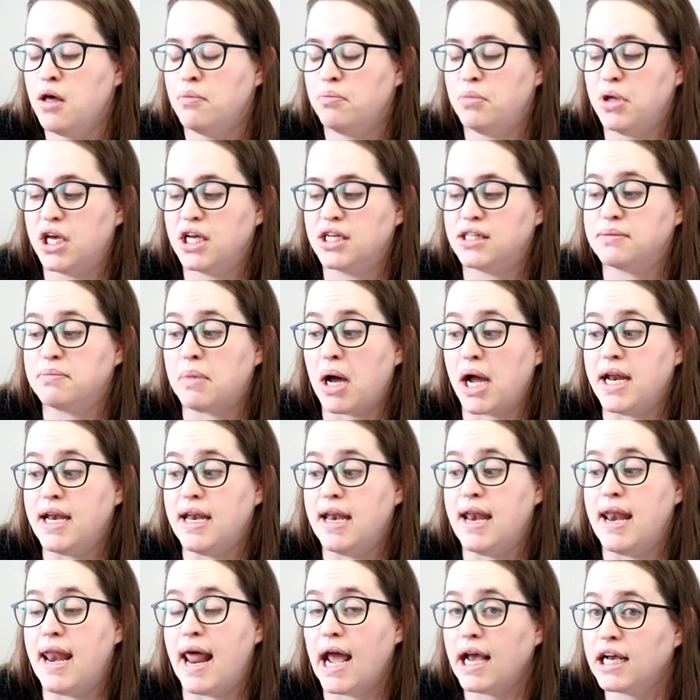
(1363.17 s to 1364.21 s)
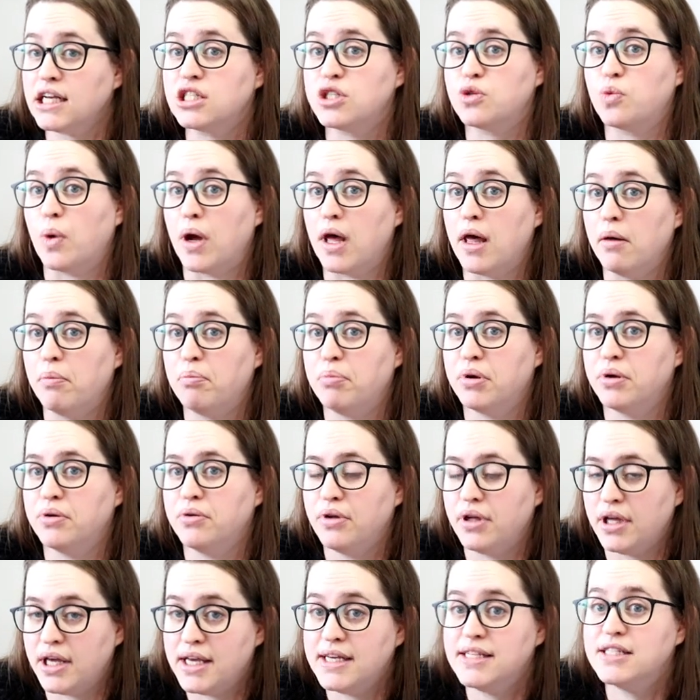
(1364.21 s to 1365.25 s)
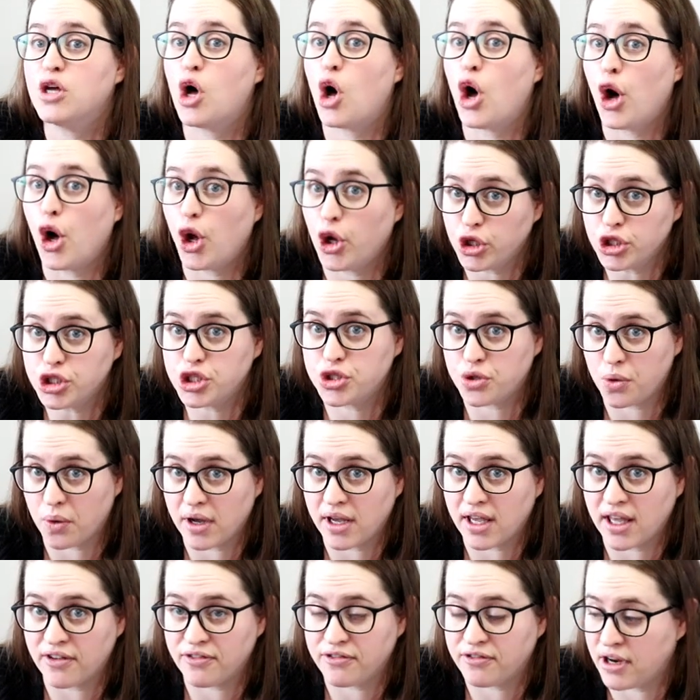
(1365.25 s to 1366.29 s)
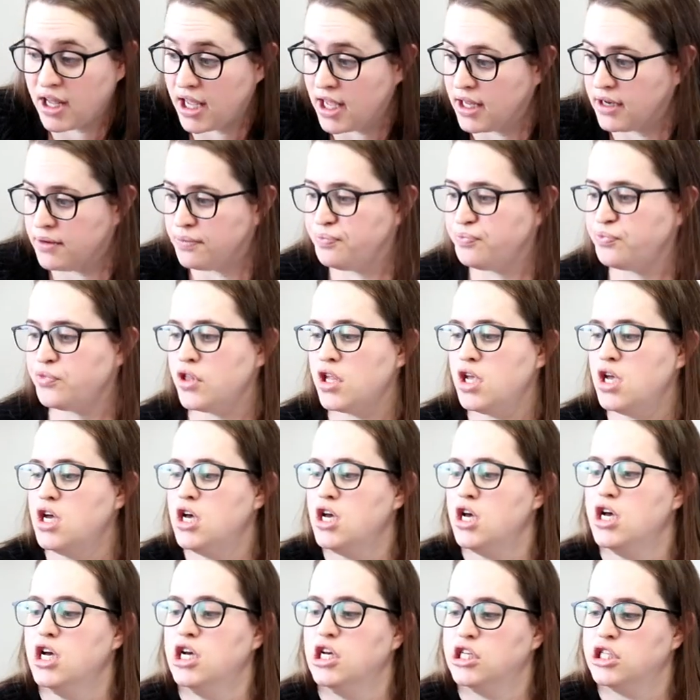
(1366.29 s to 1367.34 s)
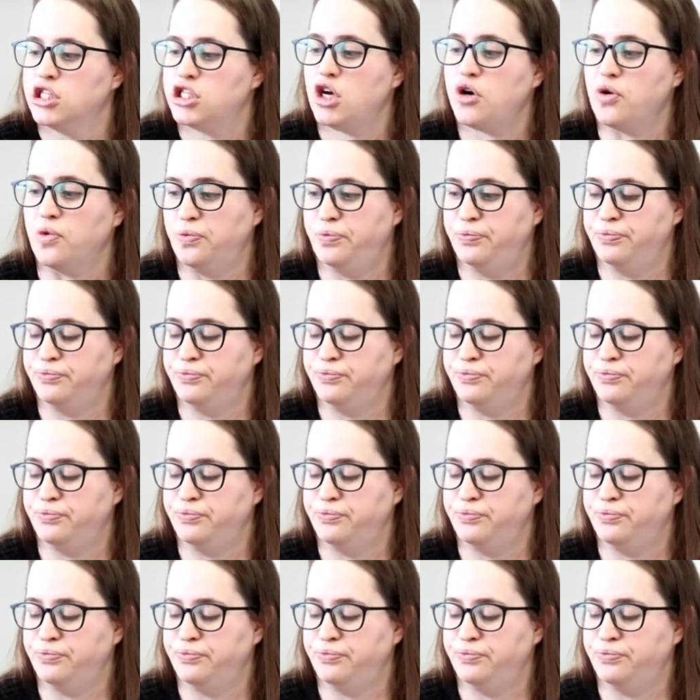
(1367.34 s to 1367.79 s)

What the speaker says: Because my next whip is also a gift knit. So,